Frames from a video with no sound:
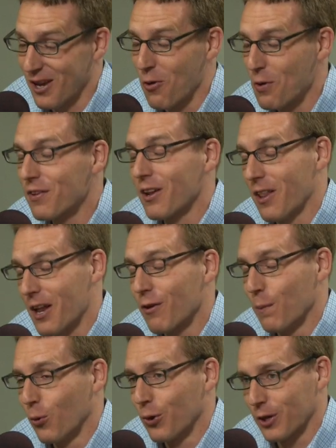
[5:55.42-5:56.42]
We've done a lot of
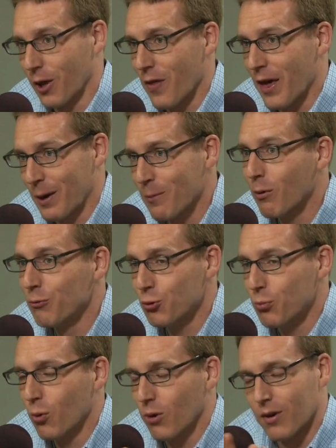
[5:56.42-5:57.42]
reporting on that, and we'll do
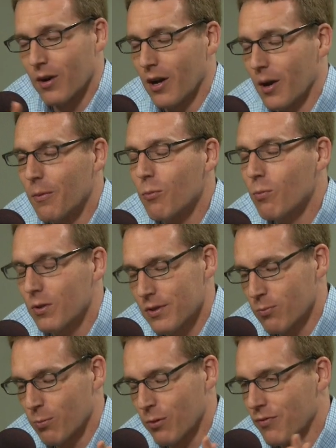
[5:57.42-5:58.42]
more.
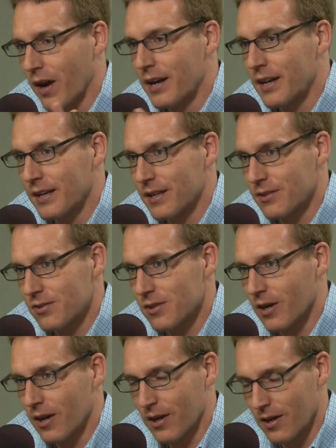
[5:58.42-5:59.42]
What we're finding is,
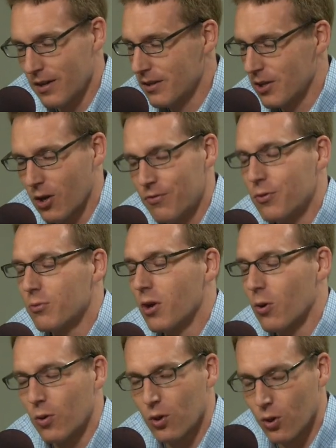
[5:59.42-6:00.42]
you know, if you
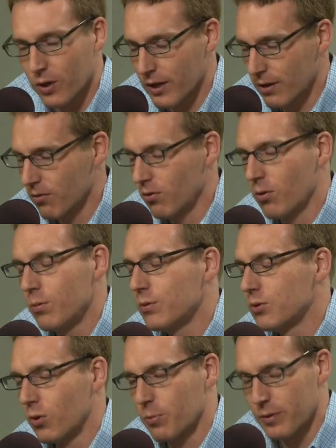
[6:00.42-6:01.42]
go and look at who's
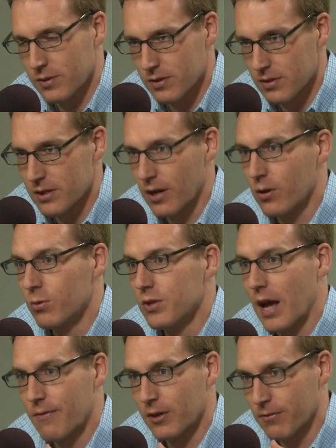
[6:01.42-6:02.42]
doing business there, who's
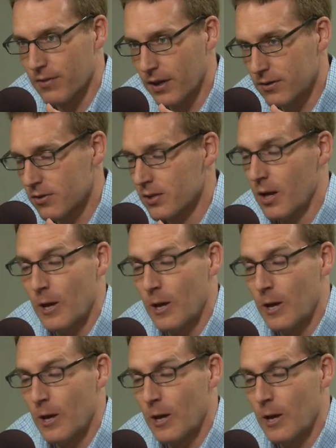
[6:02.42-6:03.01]
having events,